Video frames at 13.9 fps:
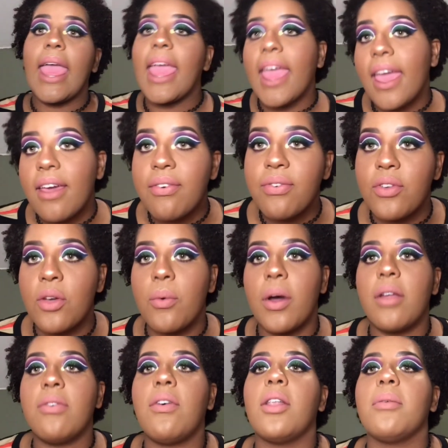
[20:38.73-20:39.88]
If you
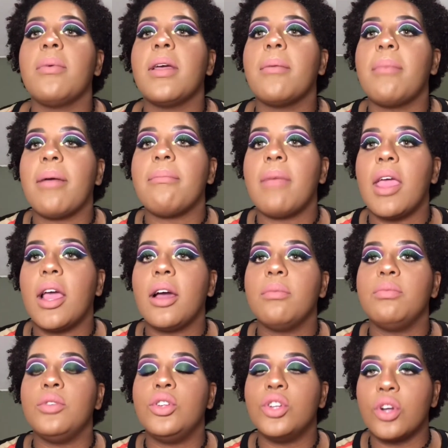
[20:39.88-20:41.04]
want to follow me on my
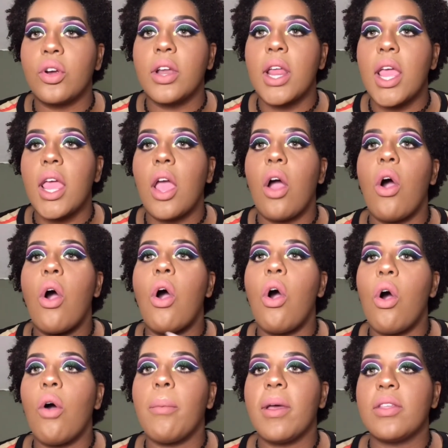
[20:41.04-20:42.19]
makeup journey,
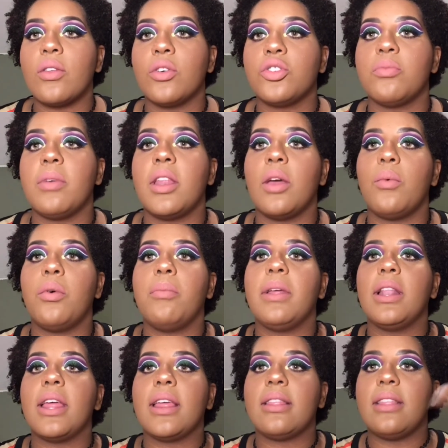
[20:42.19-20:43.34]
all of my social media will be
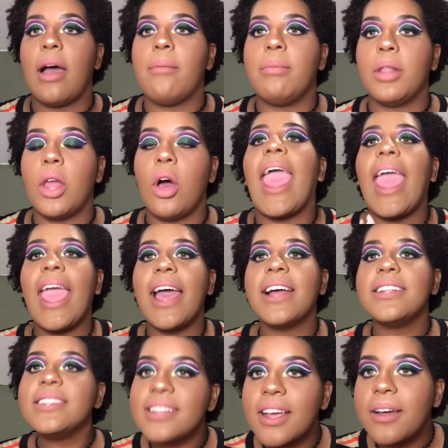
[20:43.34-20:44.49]
linked down below.
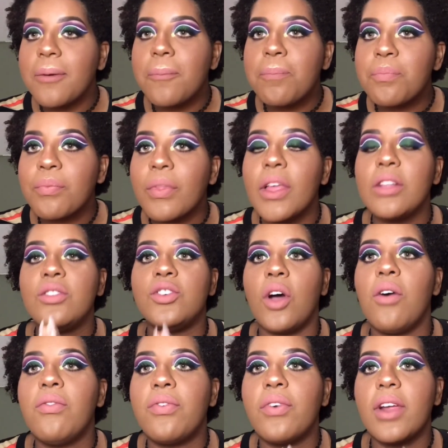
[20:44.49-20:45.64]
And
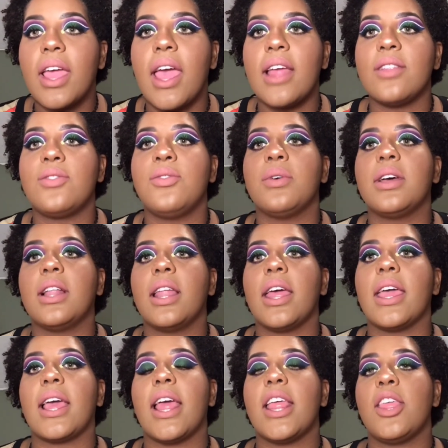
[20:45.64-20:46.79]
don't forget to
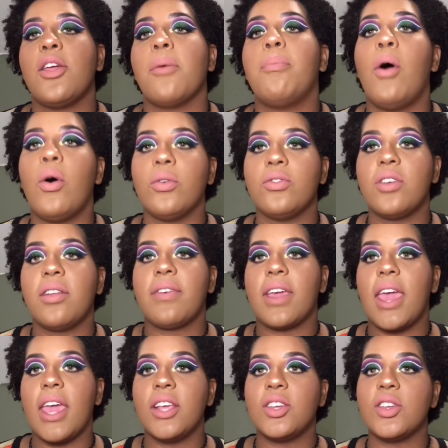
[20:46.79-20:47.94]
click your post
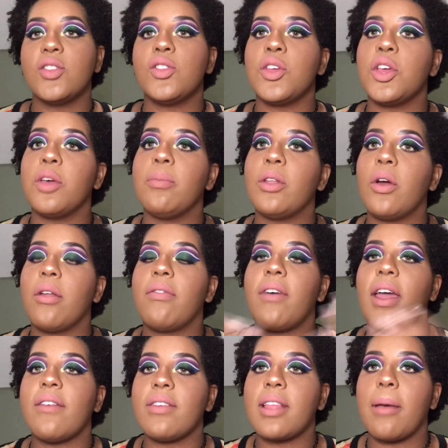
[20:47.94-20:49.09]
notifications so you can be
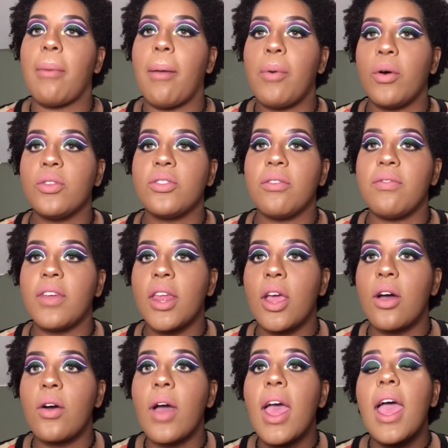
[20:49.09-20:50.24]
notified every time I post a
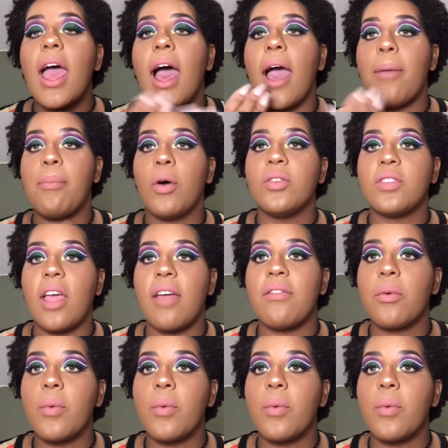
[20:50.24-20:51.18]
video. I post every